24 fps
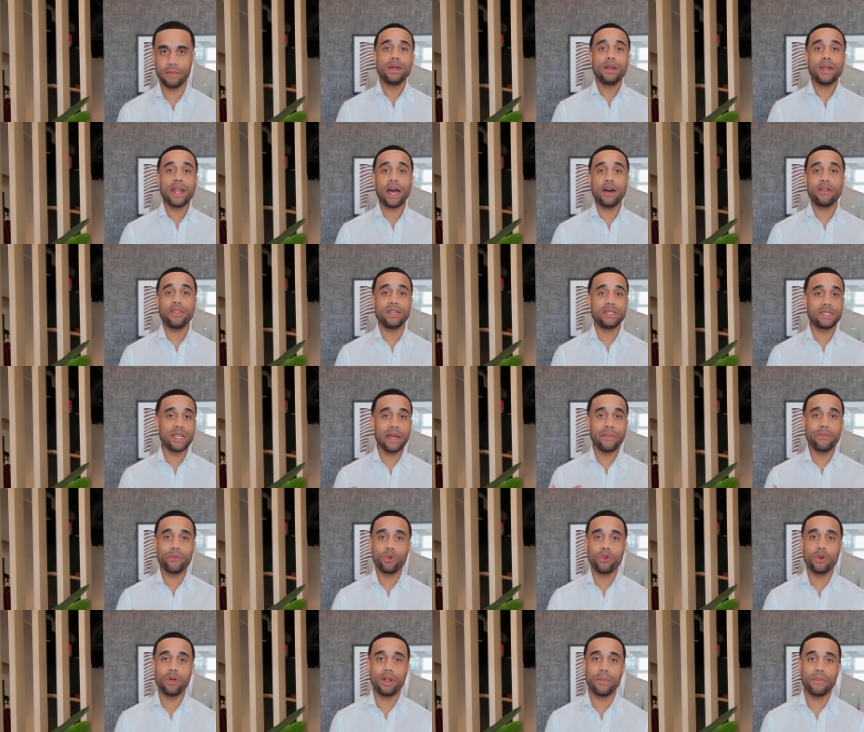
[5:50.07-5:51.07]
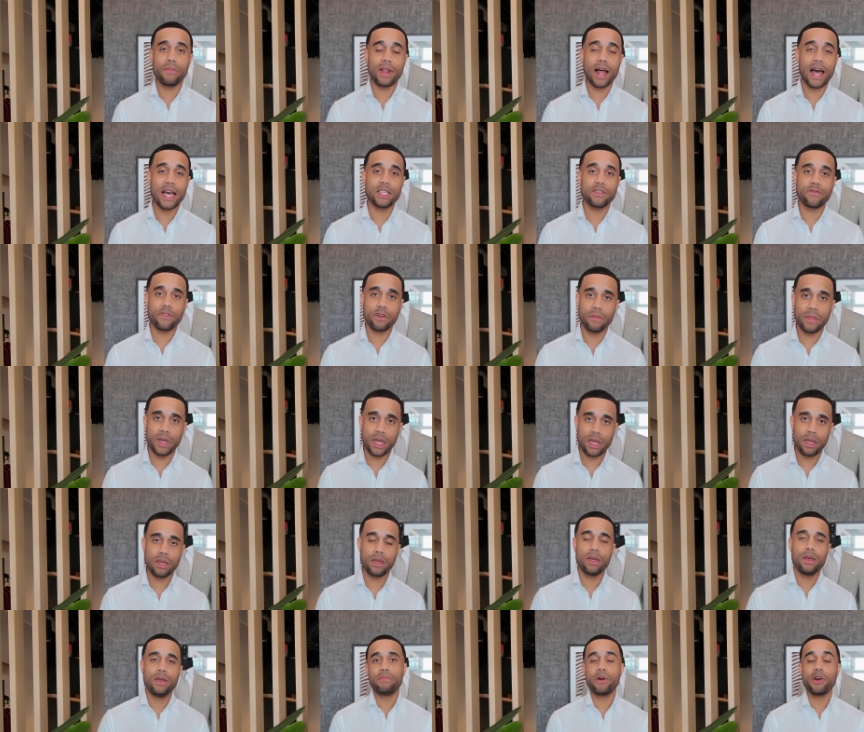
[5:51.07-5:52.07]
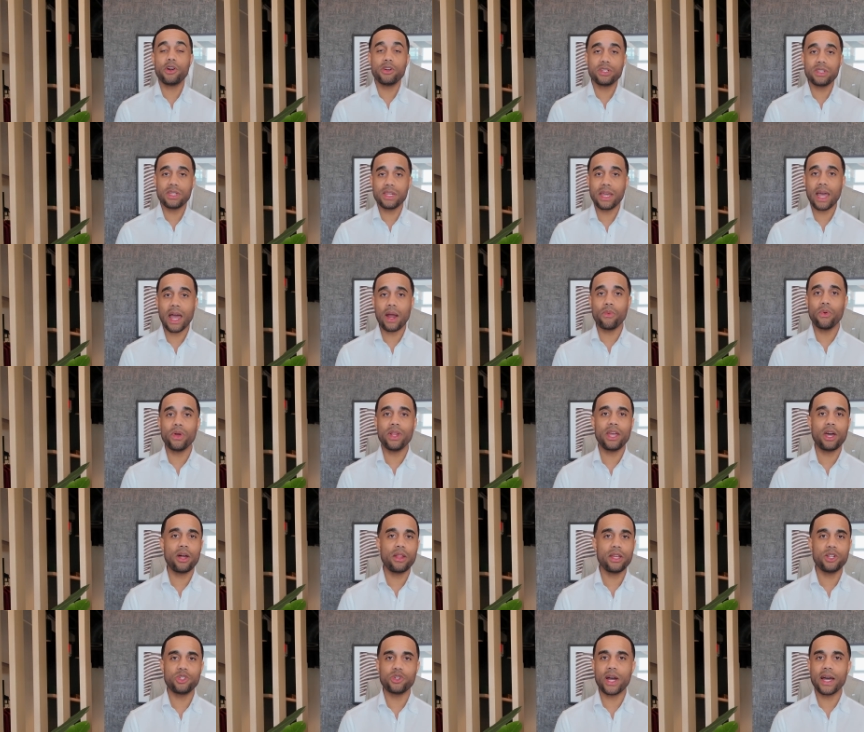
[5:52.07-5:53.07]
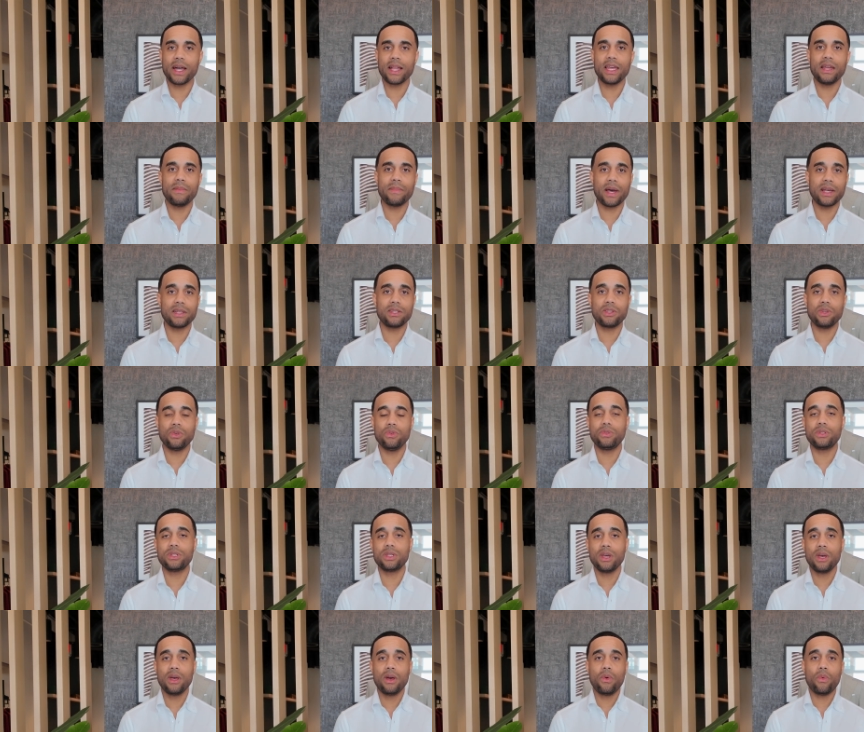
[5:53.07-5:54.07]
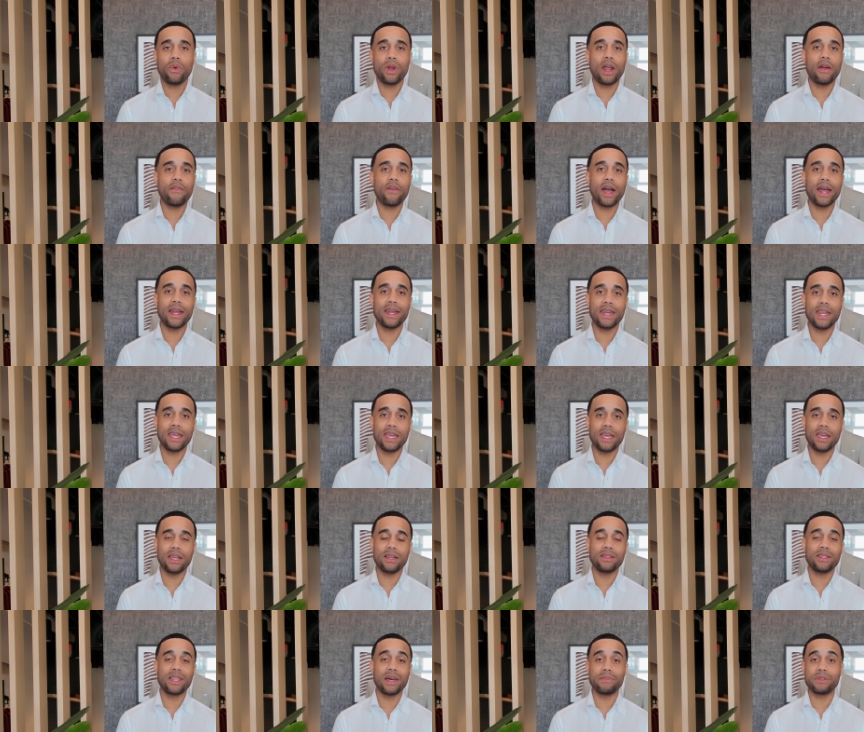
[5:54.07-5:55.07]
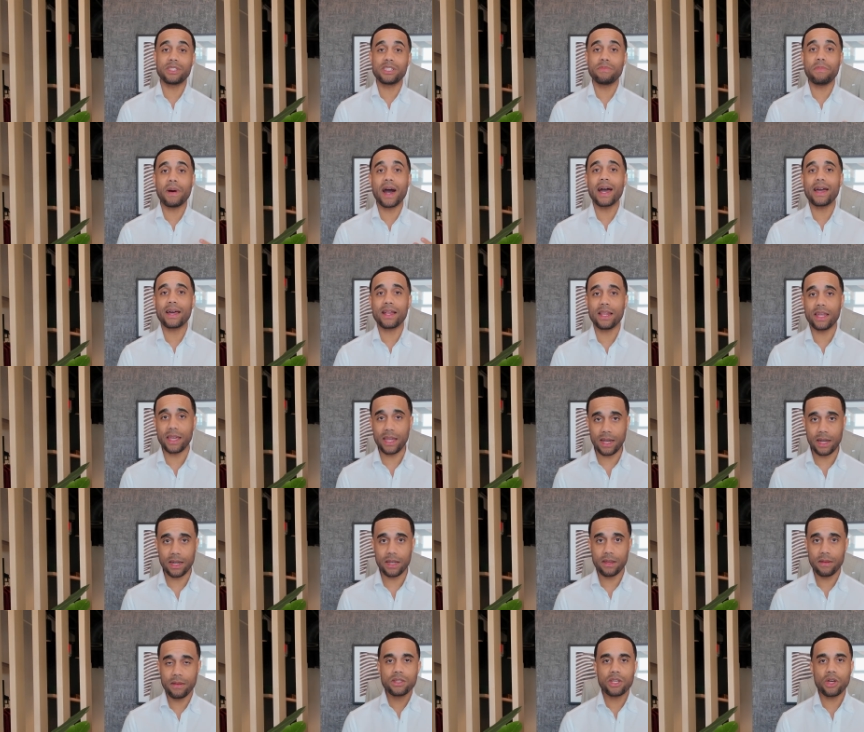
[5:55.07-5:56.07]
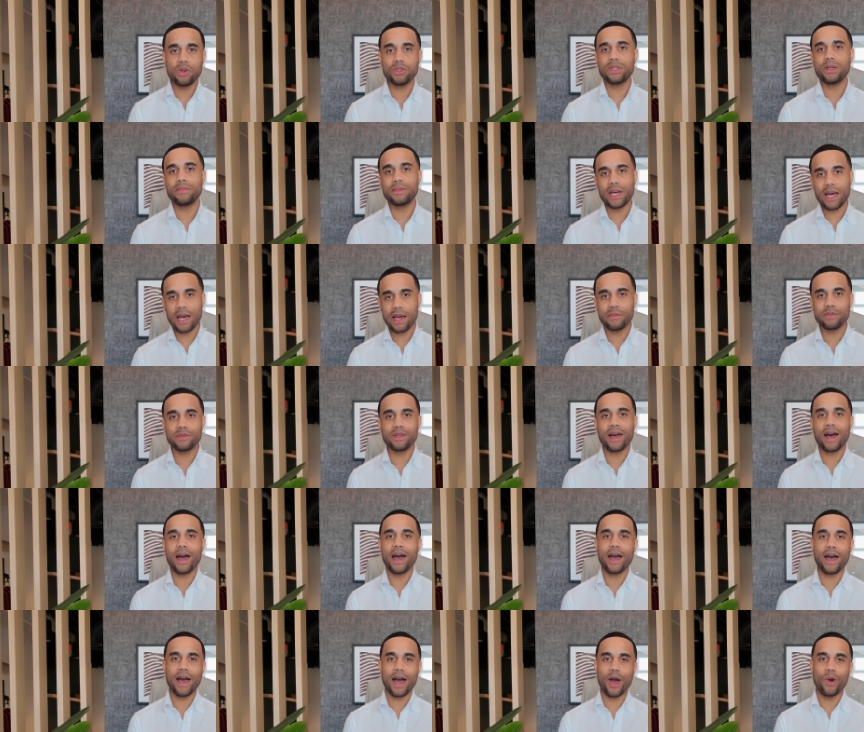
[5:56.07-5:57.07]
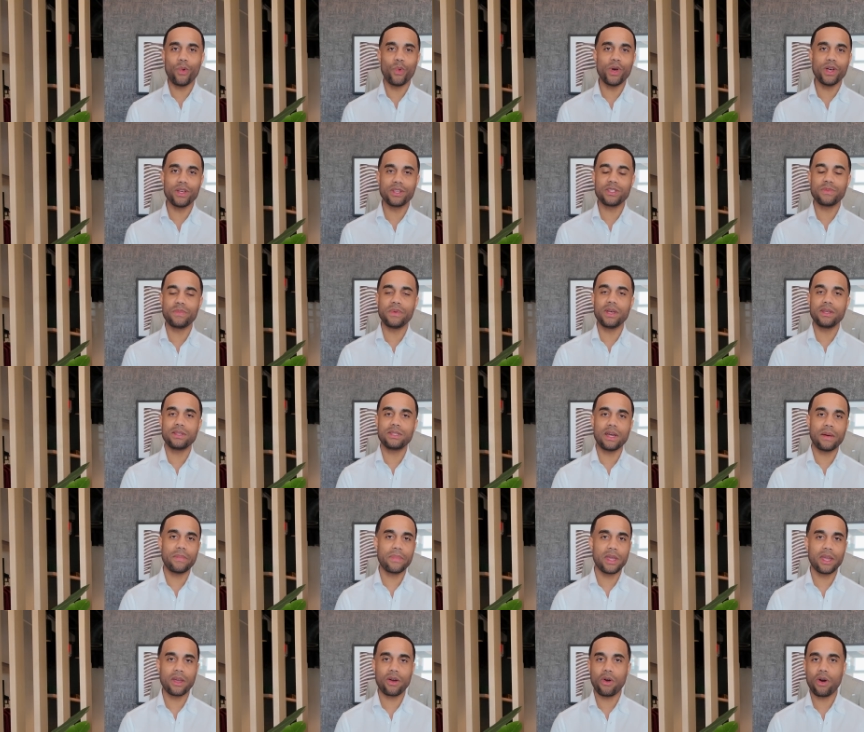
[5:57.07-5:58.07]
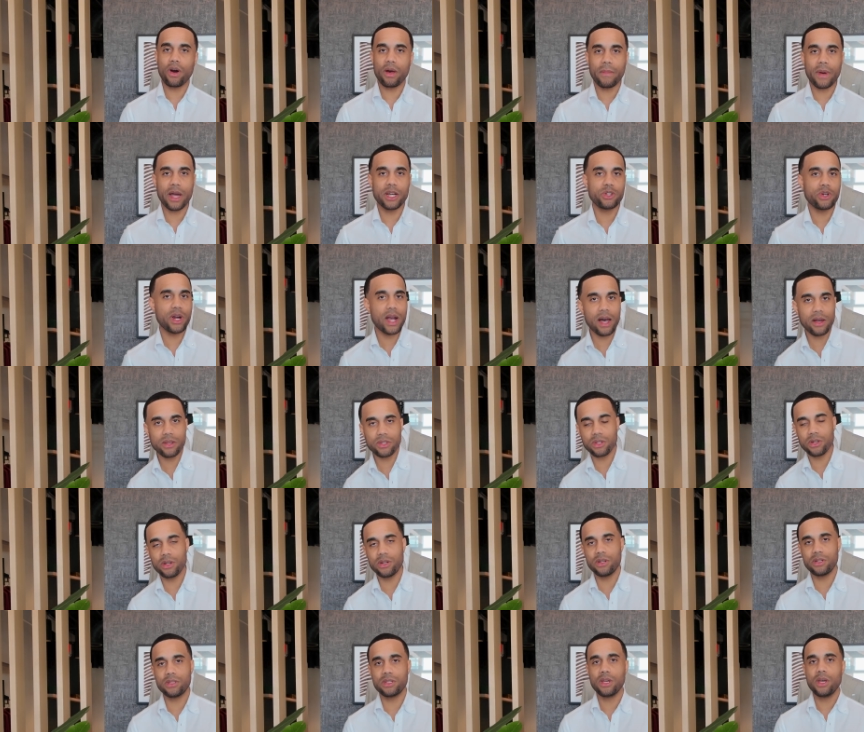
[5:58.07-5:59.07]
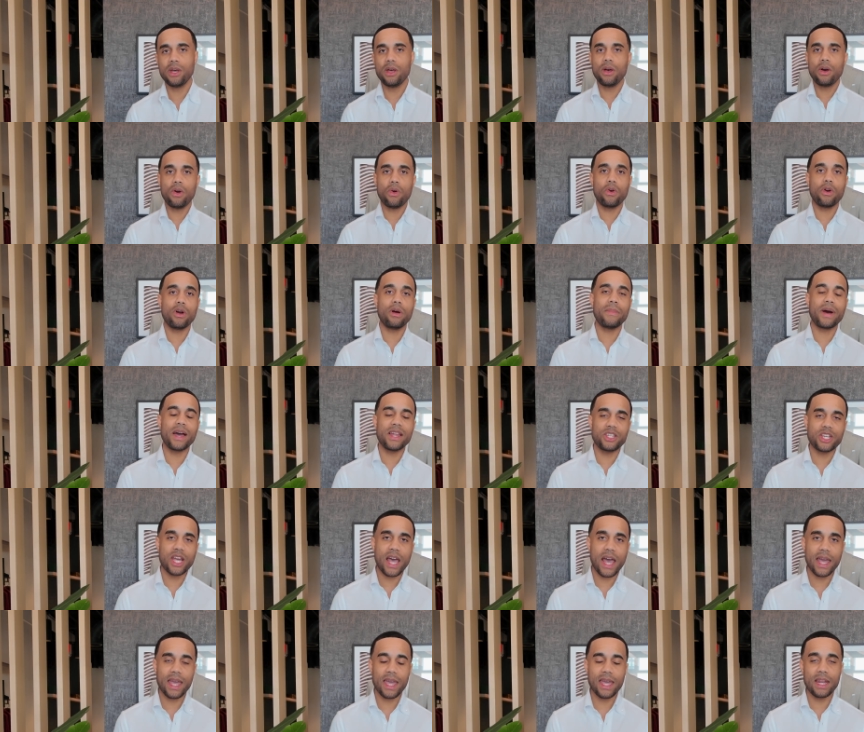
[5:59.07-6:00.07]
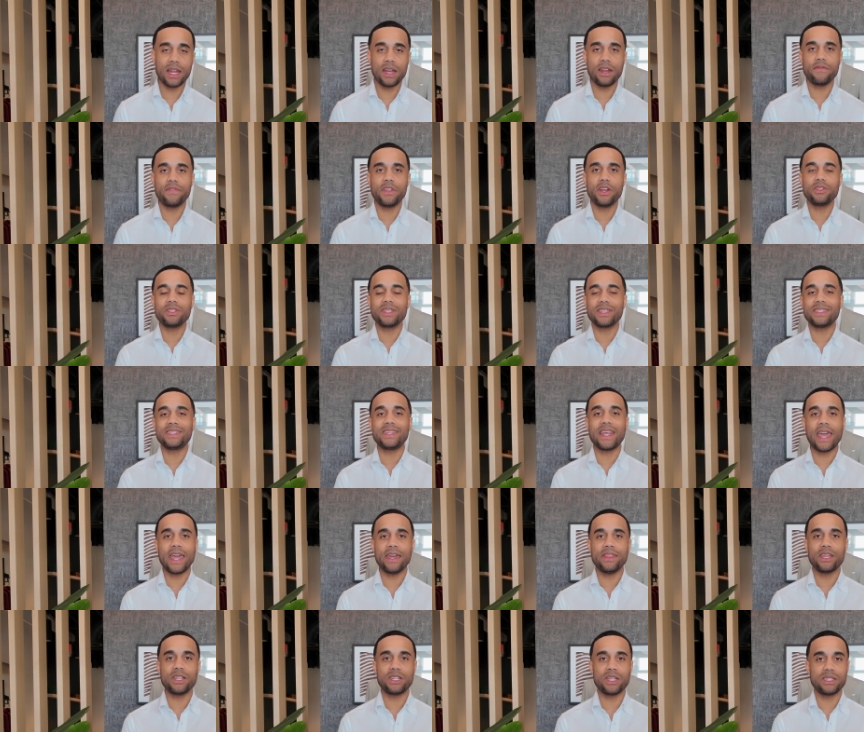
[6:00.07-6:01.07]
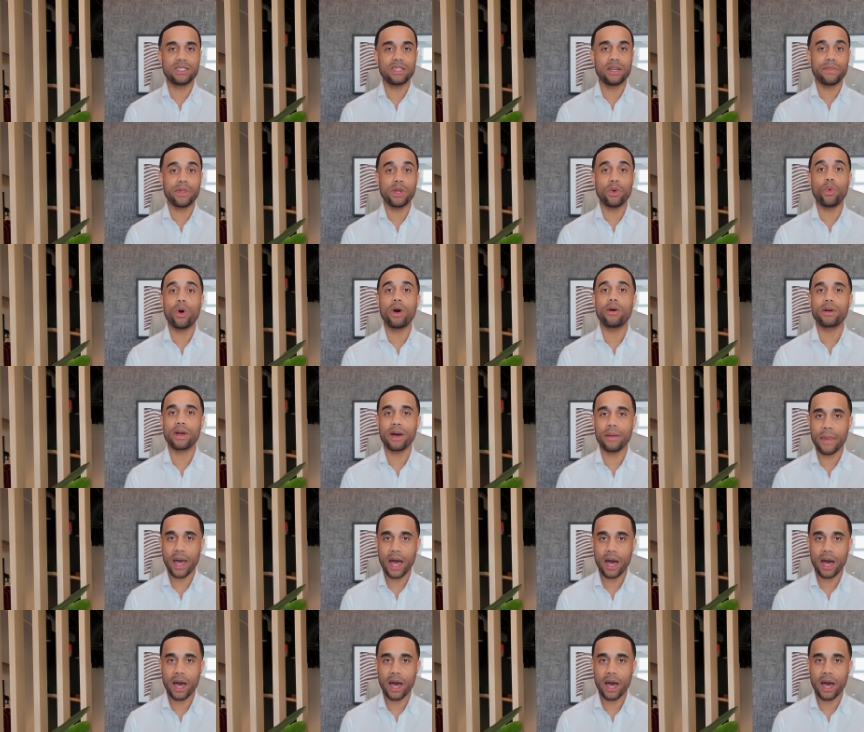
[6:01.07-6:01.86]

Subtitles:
Now, the same rule applies for me. Personally, I really only dry clean my suits whenever I need them spot cleaned. So sometimes I will spill something on my trousers or on my jacket, and if there's a stain that just simply won't come